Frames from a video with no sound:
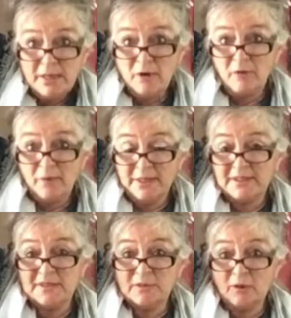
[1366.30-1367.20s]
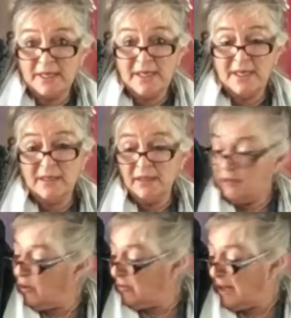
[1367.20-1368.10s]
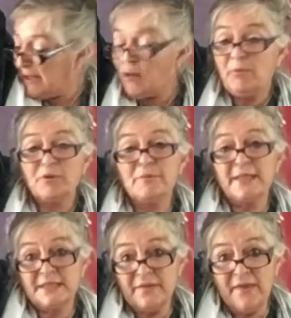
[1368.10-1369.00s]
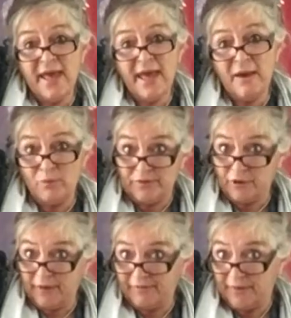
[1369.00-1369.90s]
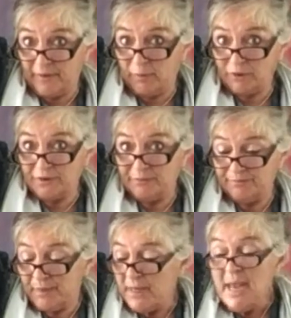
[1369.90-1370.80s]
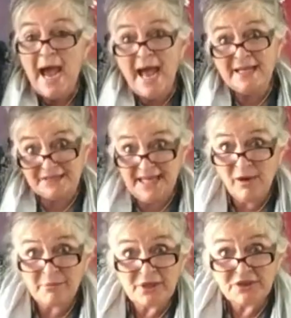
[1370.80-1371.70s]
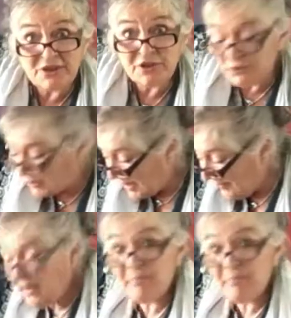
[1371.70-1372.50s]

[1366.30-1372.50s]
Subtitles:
Got my stocking, got my compost mix in there with the gravel at the bottom. And now I'm going to do the